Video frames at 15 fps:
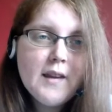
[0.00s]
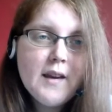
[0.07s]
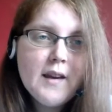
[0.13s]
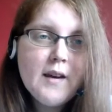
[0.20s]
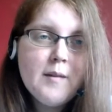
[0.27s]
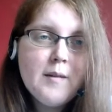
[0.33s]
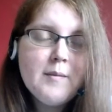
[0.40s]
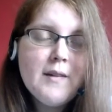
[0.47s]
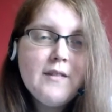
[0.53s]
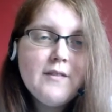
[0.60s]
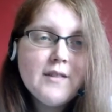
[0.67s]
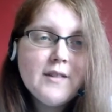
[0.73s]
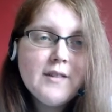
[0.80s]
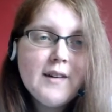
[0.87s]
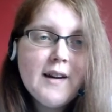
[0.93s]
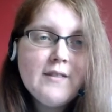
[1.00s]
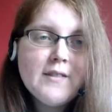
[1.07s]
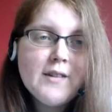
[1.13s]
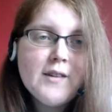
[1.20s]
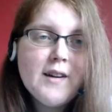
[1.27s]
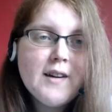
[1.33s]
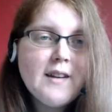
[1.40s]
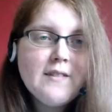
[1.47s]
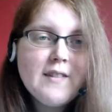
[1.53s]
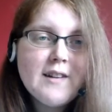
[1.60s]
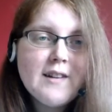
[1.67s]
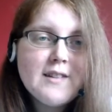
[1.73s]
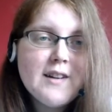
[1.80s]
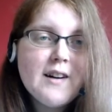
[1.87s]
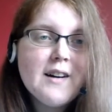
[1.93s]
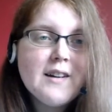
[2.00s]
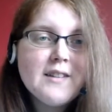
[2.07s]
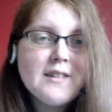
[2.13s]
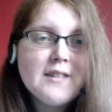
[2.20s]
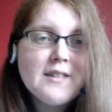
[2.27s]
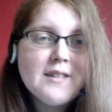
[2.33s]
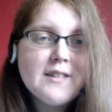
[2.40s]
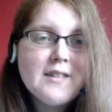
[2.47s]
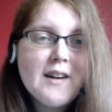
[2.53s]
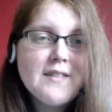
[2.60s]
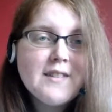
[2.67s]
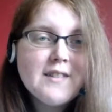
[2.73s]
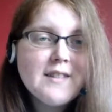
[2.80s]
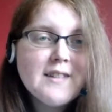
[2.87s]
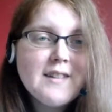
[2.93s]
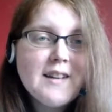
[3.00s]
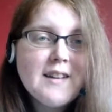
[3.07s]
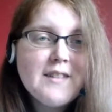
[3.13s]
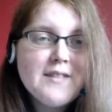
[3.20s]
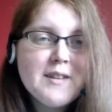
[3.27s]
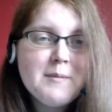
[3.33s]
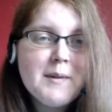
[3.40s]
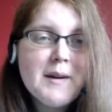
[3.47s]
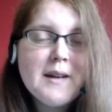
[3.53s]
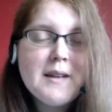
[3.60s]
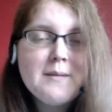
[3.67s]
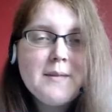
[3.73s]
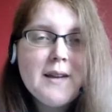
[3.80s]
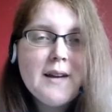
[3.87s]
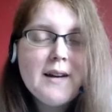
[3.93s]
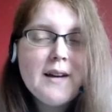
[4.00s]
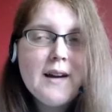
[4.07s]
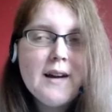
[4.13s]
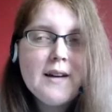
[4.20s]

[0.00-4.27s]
even though I haven't got any of their charts or have stitched anything by them yet.